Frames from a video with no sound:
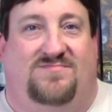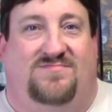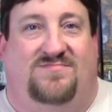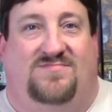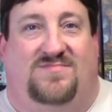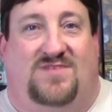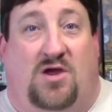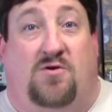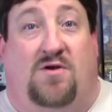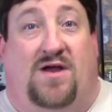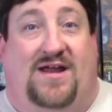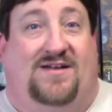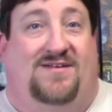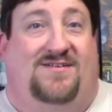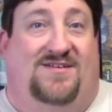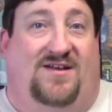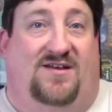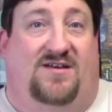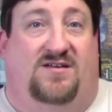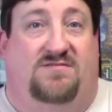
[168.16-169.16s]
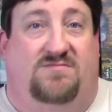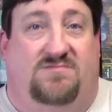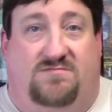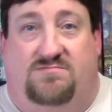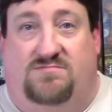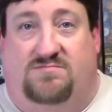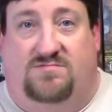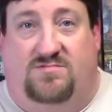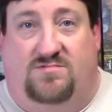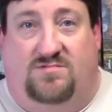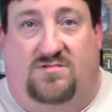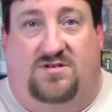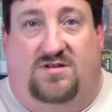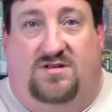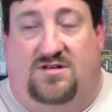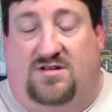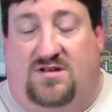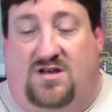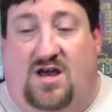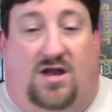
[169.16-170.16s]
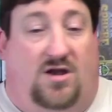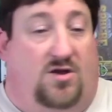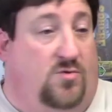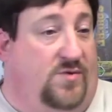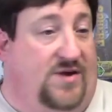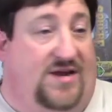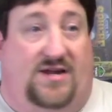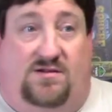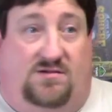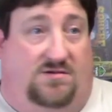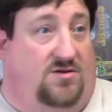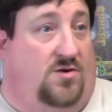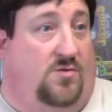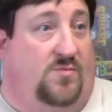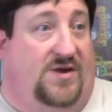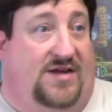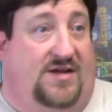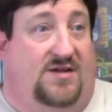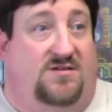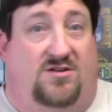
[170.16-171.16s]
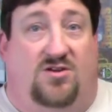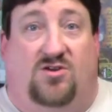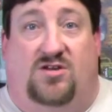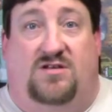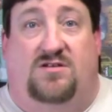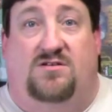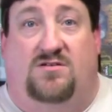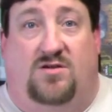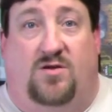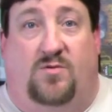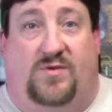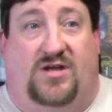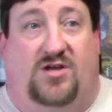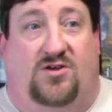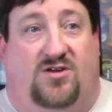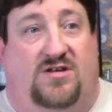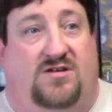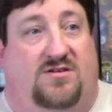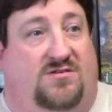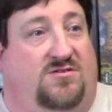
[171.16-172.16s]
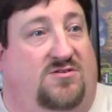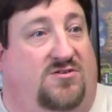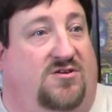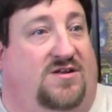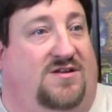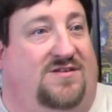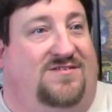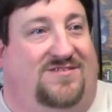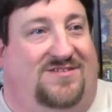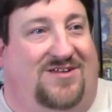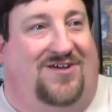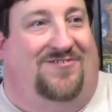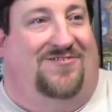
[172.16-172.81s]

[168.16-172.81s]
All right, uh, cut. Are we are we good? Are we good? Good. So.